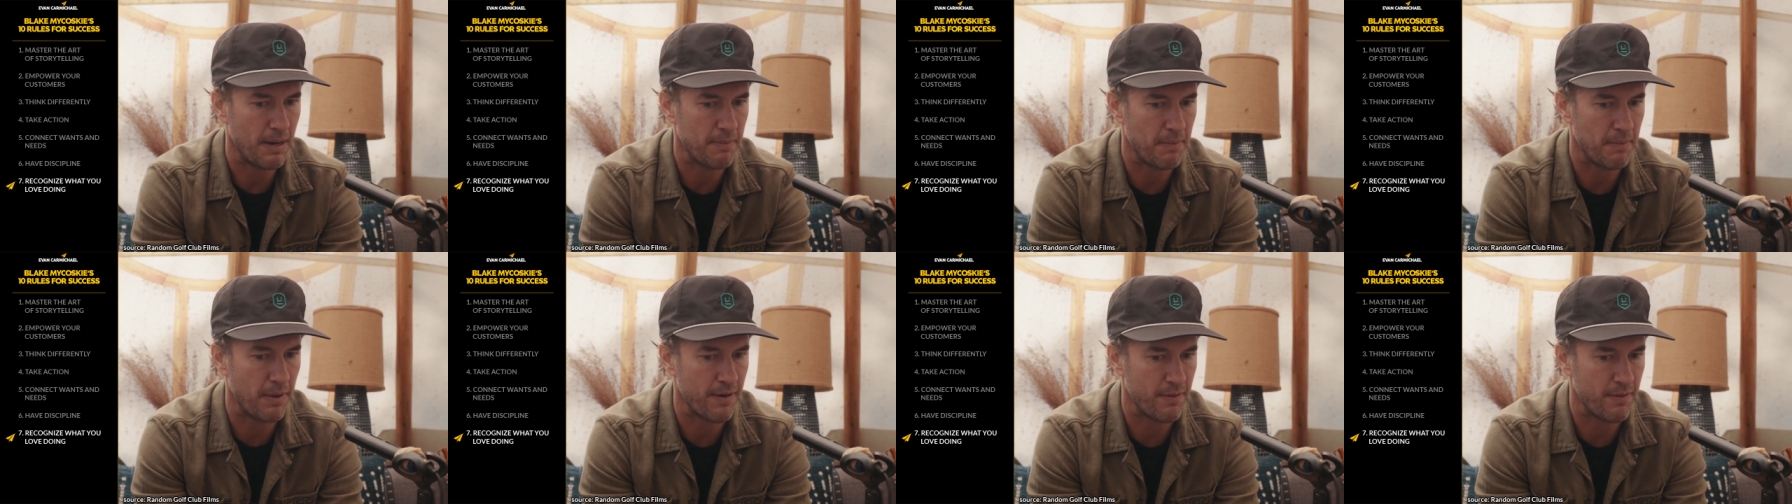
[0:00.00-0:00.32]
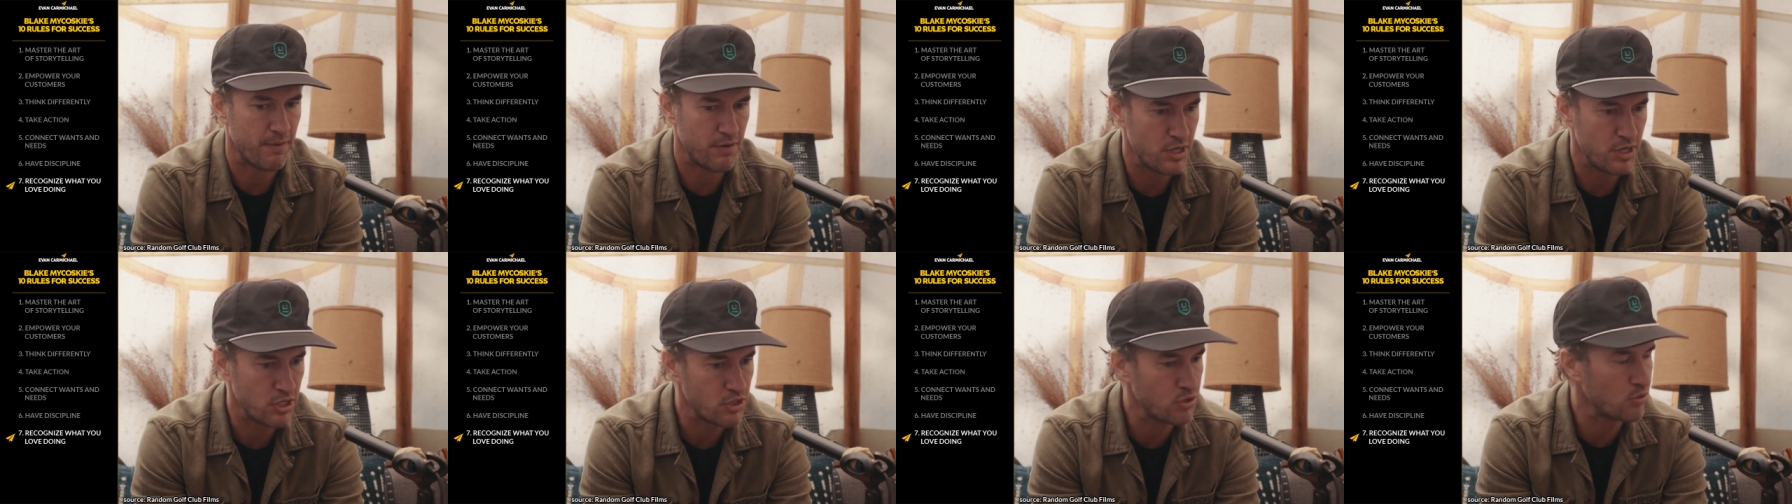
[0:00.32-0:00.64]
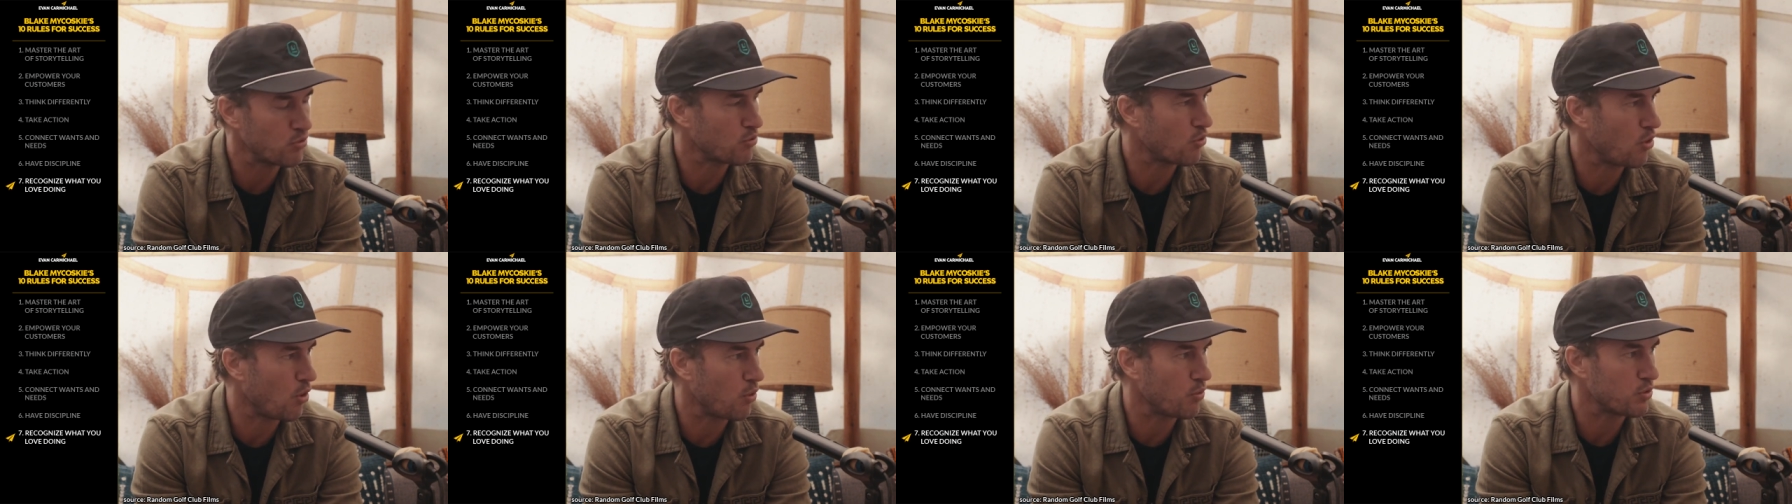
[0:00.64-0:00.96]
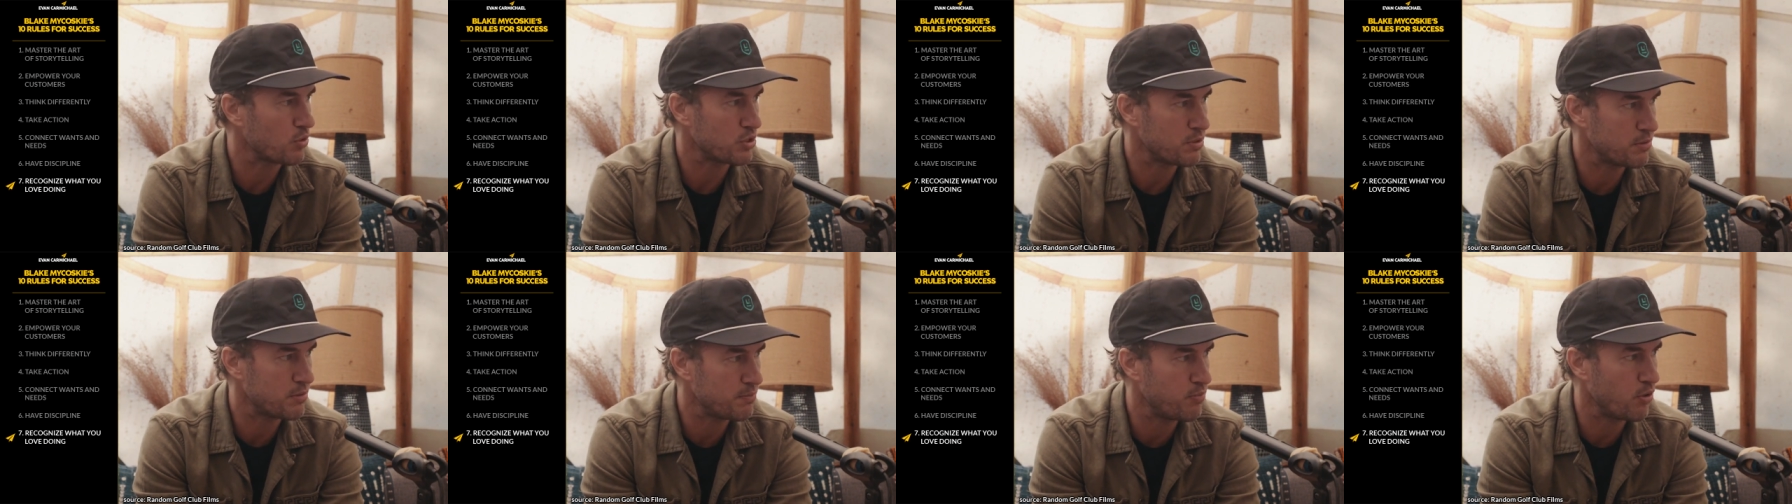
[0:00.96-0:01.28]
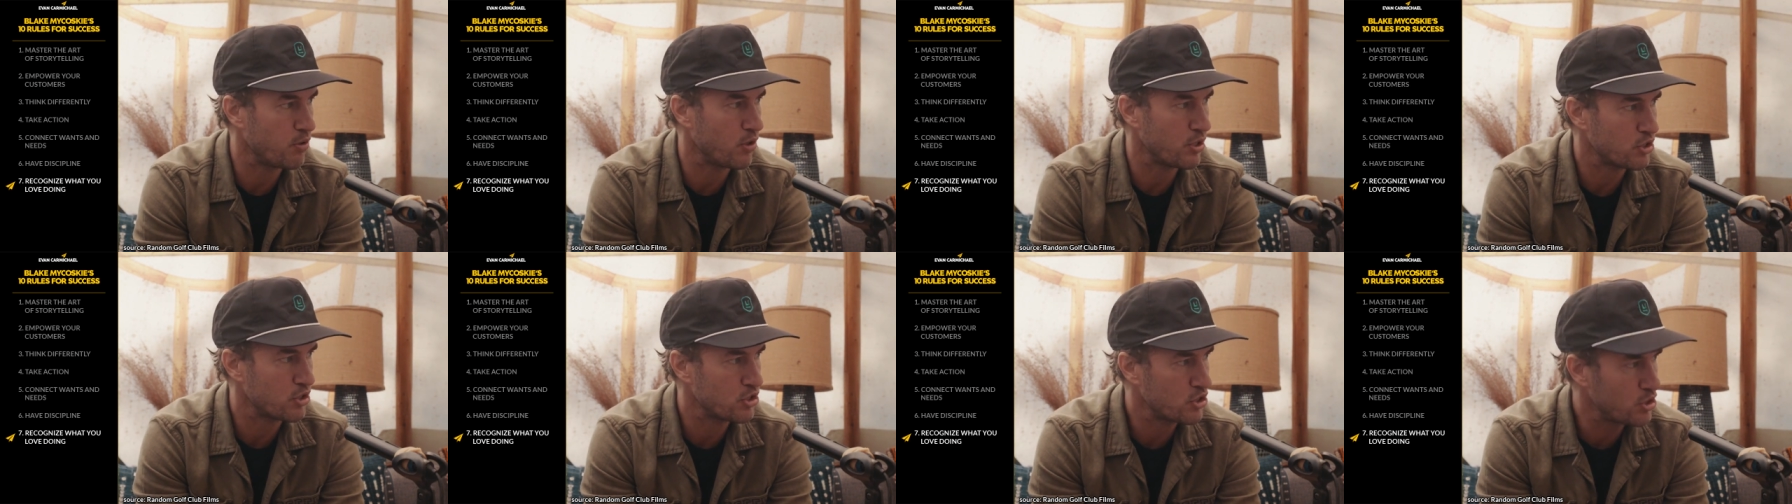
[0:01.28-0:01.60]
my initial goal was to
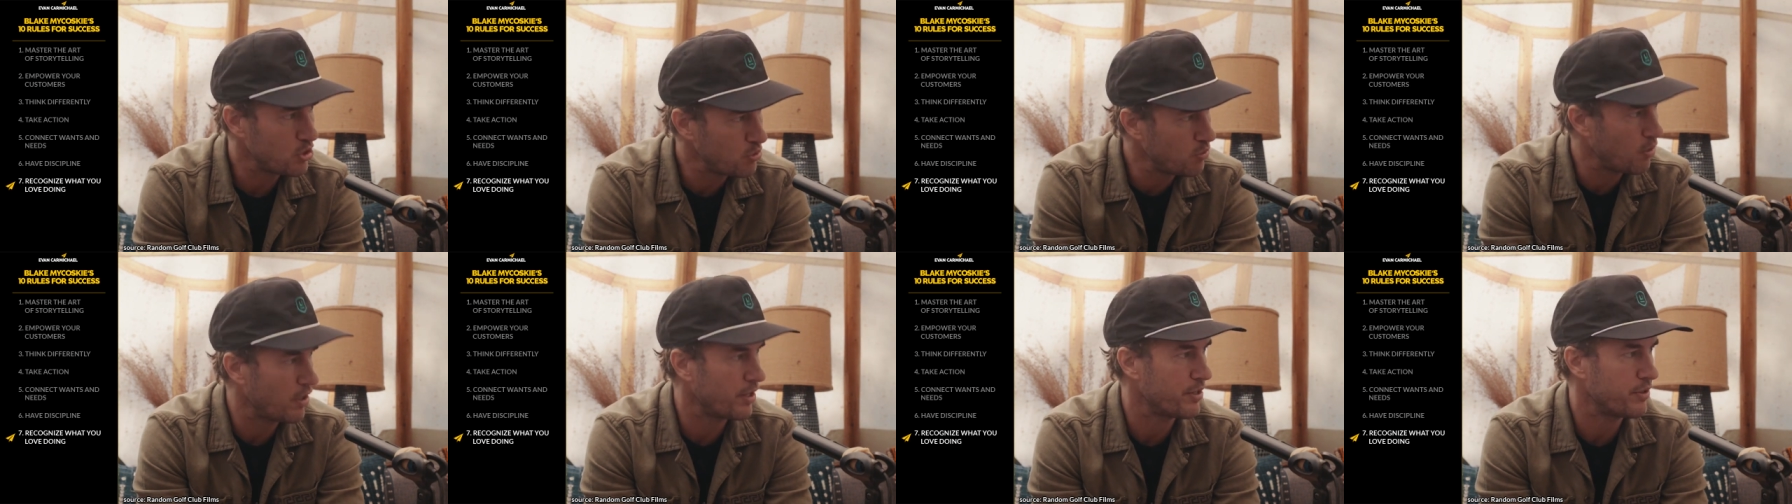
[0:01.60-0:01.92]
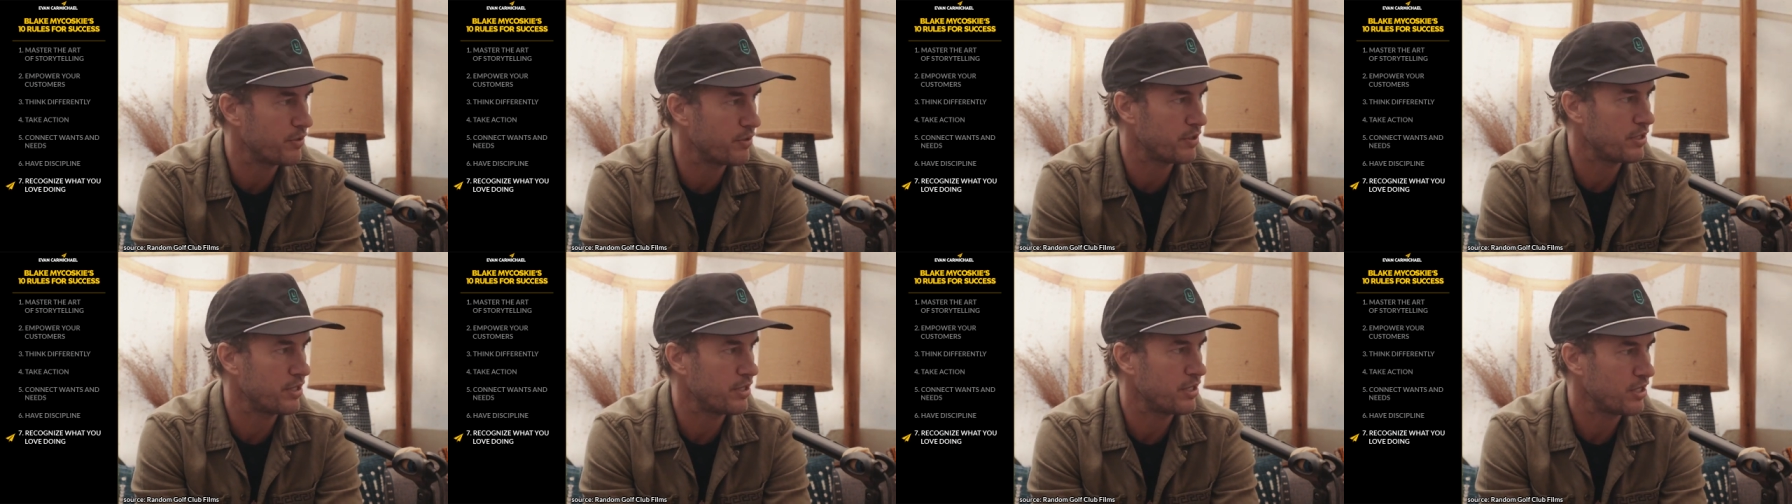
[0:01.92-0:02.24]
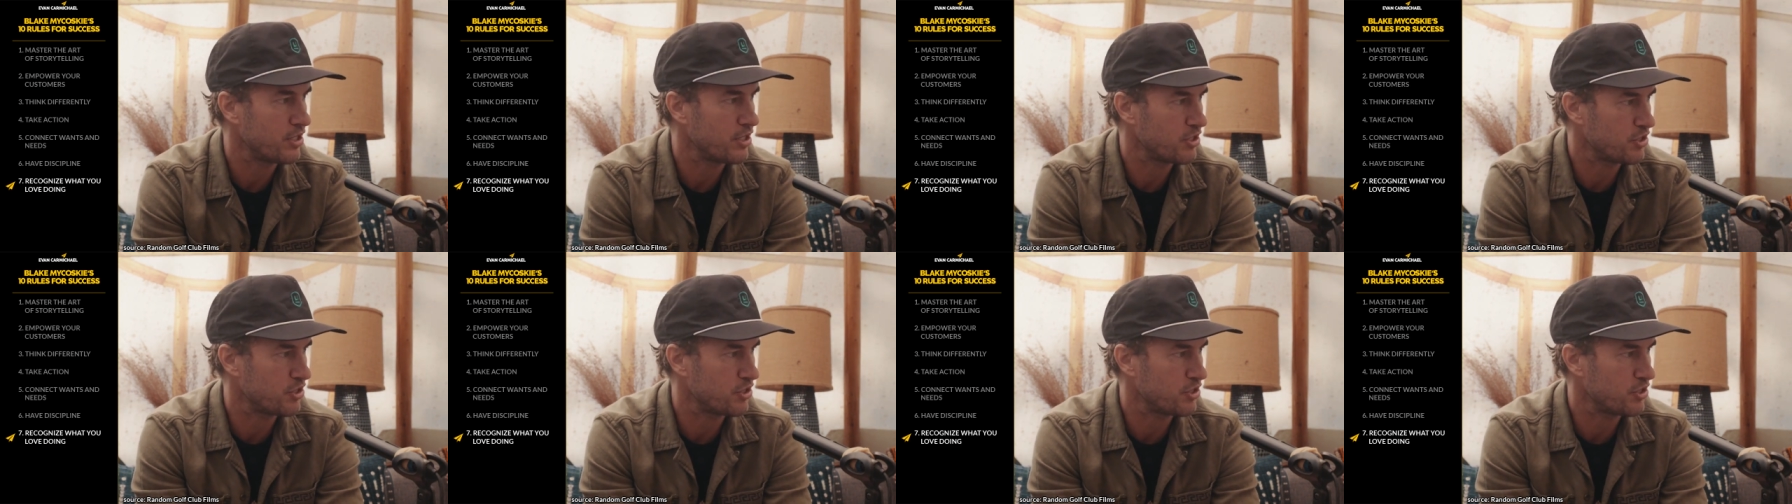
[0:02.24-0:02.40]
put 200